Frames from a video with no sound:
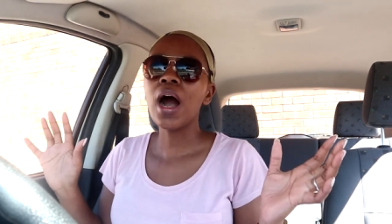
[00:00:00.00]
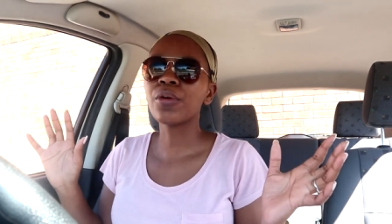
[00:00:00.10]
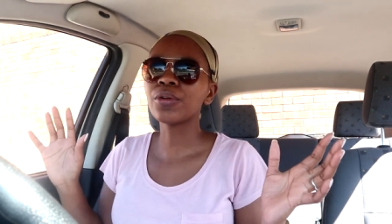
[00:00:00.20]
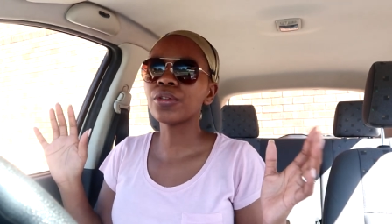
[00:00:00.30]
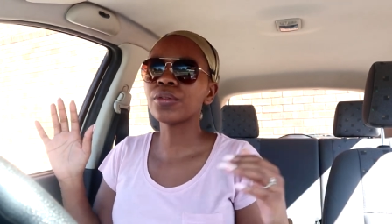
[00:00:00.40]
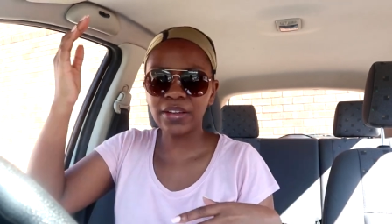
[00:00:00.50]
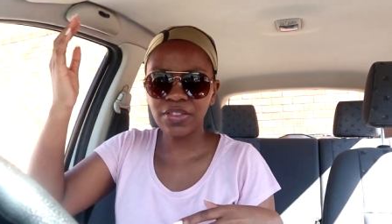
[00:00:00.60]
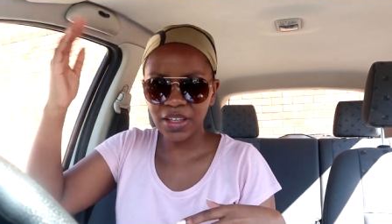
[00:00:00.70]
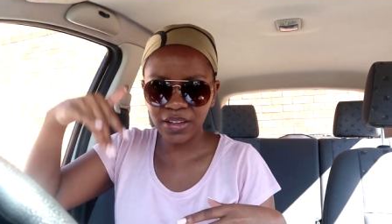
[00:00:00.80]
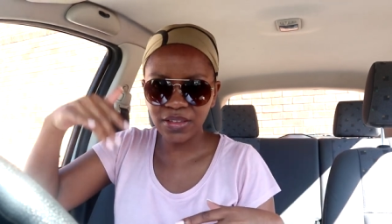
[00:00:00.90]
our
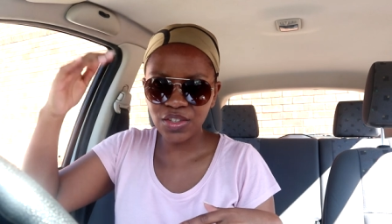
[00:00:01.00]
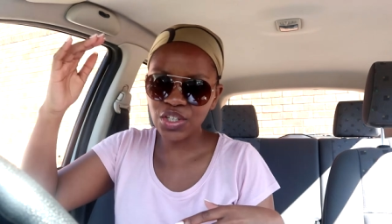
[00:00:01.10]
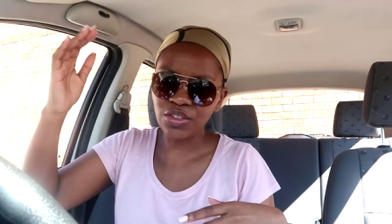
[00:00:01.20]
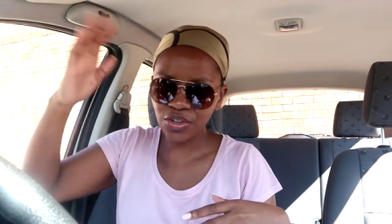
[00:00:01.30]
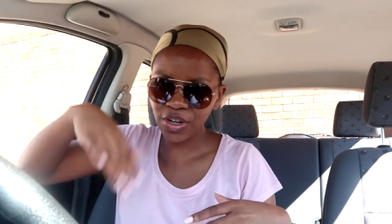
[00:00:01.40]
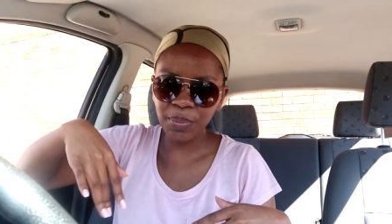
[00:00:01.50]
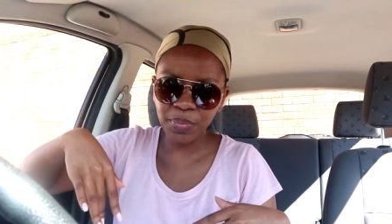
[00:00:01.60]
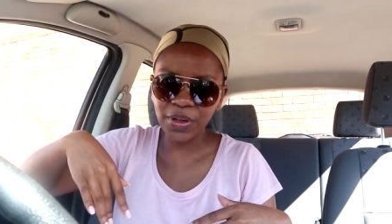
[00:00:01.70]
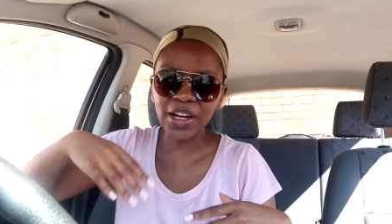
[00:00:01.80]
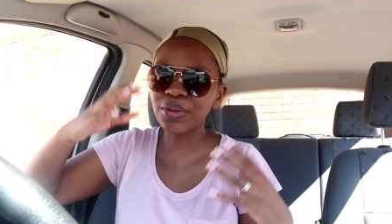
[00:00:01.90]
things to trip.
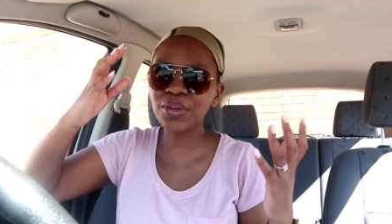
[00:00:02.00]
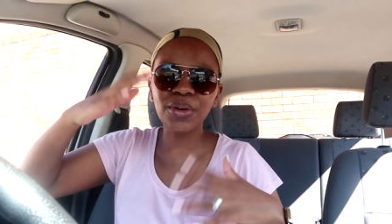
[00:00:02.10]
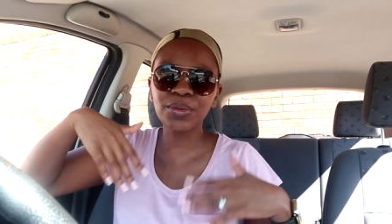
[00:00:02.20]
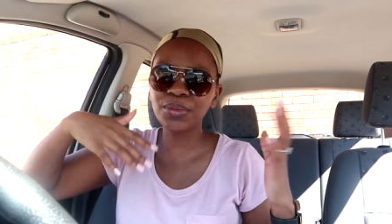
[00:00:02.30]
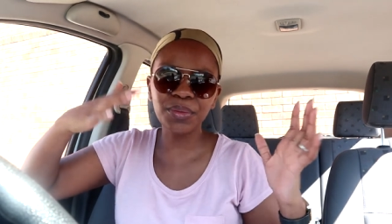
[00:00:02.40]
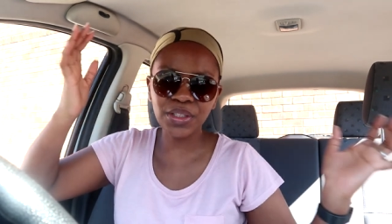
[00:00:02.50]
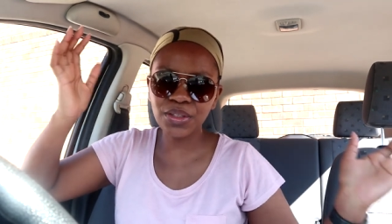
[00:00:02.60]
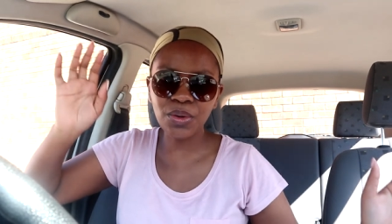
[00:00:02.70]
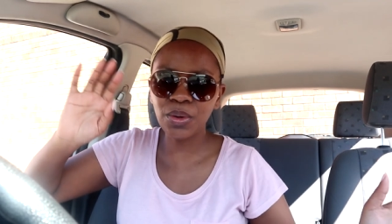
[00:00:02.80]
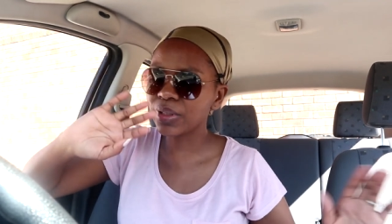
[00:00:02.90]
I don't know what
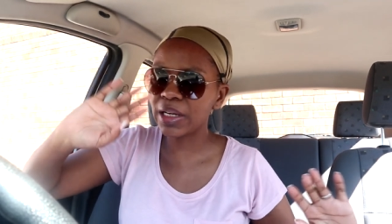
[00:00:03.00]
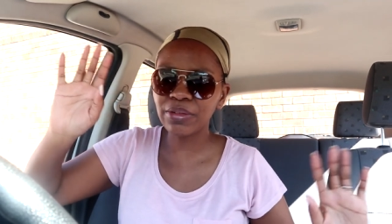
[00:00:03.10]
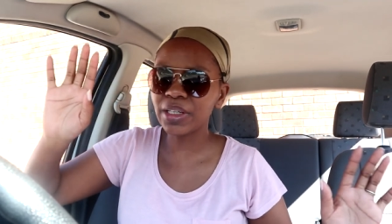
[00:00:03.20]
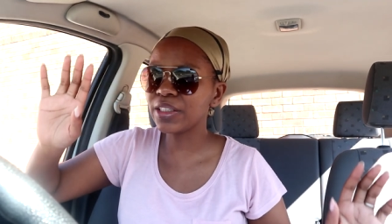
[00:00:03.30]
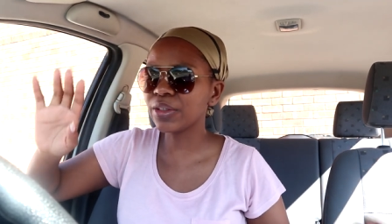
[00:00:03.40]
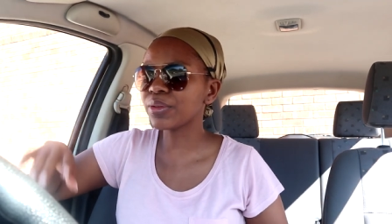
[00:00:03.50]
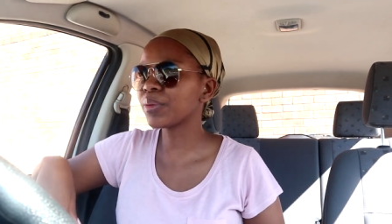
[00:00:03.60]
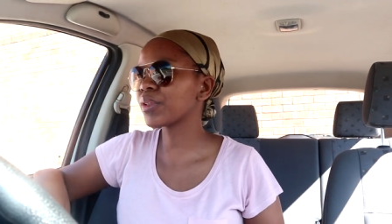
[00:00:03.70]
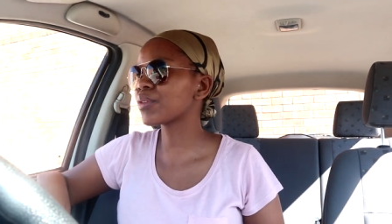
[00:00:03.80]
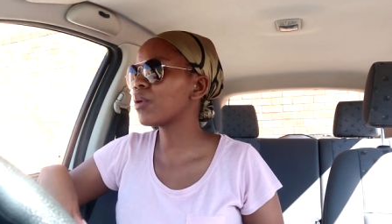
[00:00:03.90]
it's called. I really don't know
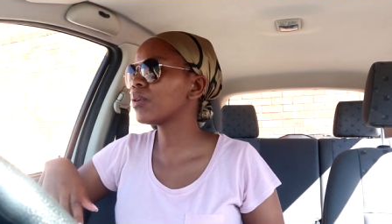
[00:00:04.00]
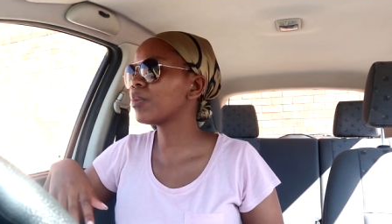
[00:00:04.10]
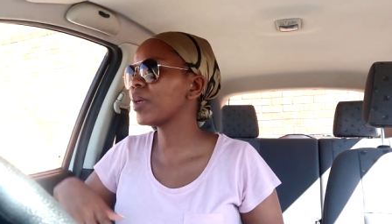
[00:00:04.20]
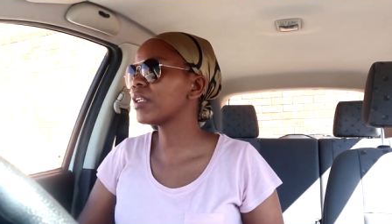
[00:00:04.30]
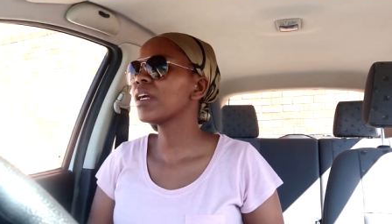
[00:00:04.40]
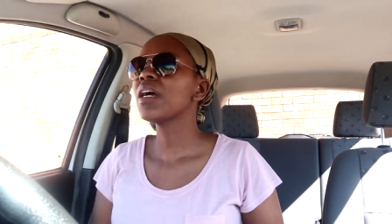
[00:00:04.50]
what it's called, but